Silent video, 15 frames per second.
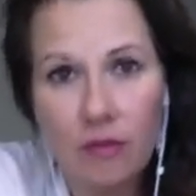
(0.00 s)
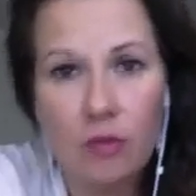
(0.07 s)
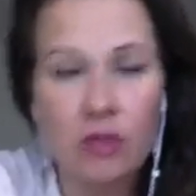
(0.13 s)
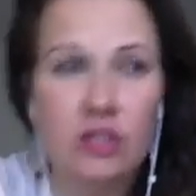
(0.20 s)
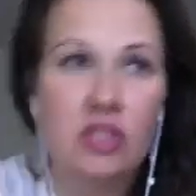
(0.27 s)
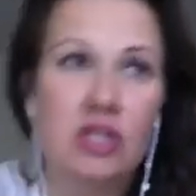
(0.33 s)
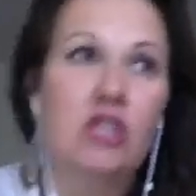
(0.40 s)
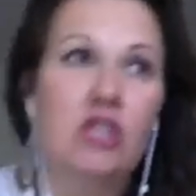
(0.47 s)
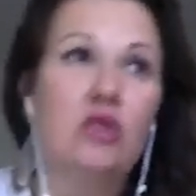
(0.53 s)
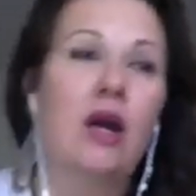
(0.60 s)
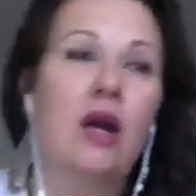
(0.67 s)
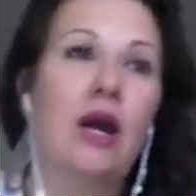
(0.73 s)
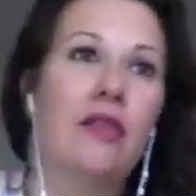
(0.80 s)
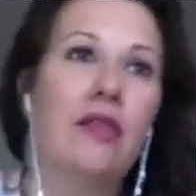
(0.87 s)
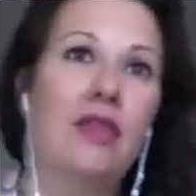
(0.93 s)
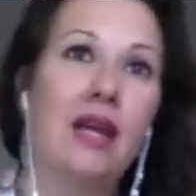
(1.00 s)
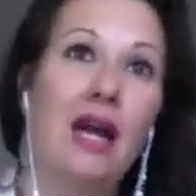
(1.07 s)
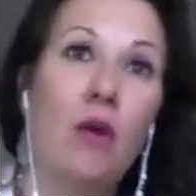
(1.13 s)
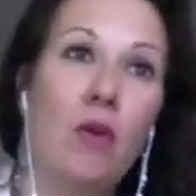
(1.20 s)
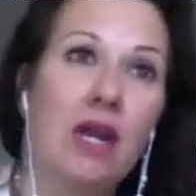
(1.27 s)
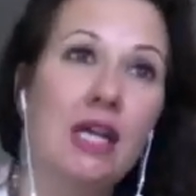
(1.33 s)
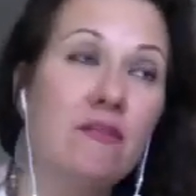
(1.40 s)
What should I do? I think I
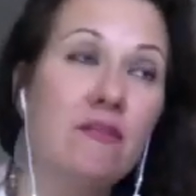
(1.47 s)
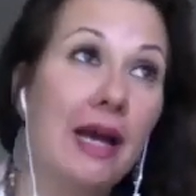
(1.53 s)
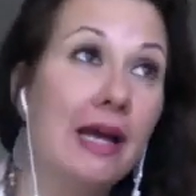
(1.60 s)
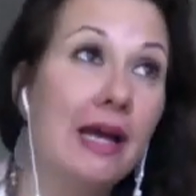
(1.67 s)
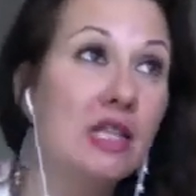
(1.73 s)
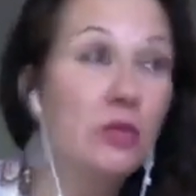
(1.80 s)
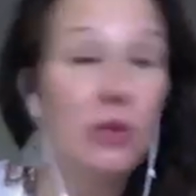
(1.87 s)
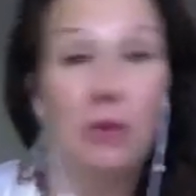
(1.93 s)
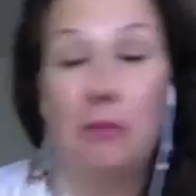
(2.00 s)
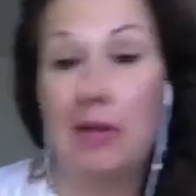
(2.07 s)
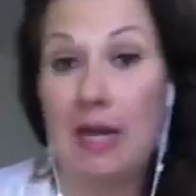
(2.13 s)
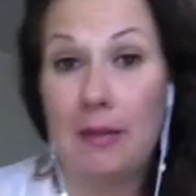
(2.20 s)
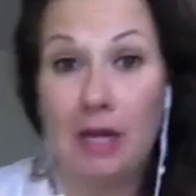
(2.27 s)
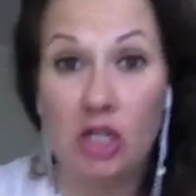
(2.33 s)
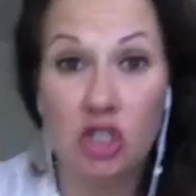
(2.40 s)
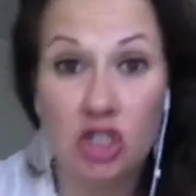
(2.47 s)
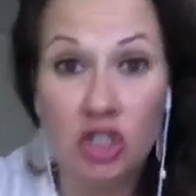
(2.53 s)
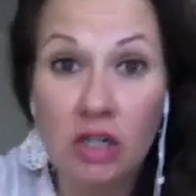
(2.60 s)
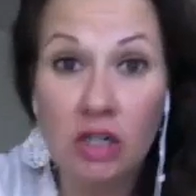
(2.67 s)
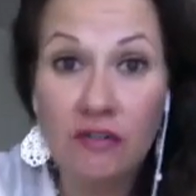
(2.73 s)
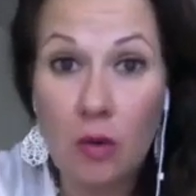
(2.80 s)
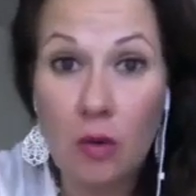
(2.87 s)
want to leave my husband, but I'm not
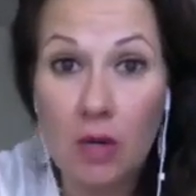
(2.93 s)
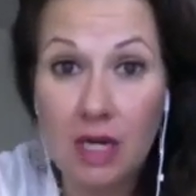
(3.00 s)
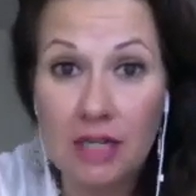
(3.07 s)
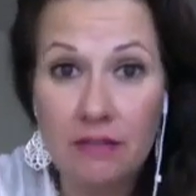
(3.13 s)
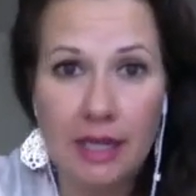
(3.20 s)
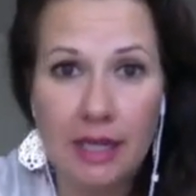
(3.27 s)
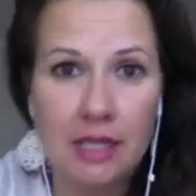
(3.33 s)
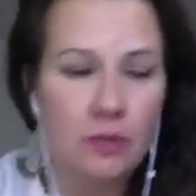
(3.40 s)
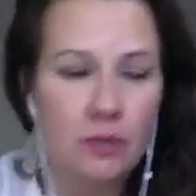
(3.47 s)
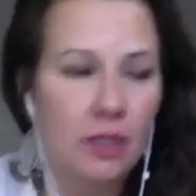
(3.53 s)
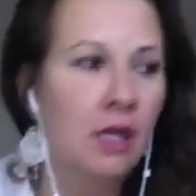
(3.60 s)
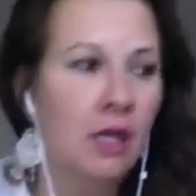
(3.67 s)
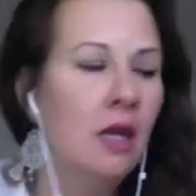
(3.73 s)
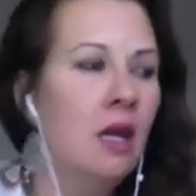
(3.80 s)
sure if I want to leave my husband.